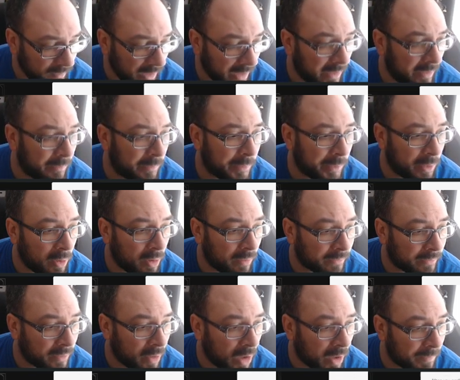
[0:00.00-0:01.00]
We're off
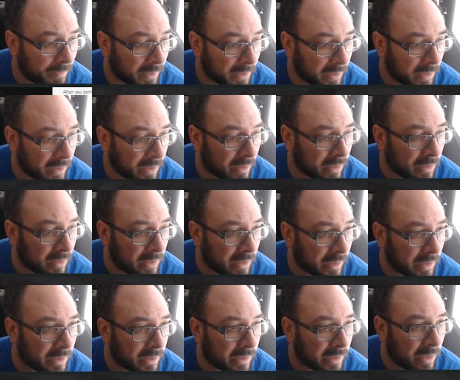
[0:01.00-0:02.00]
topic, like
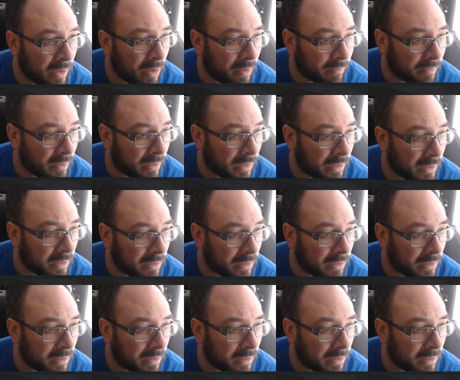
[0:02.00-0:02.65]
going to get off the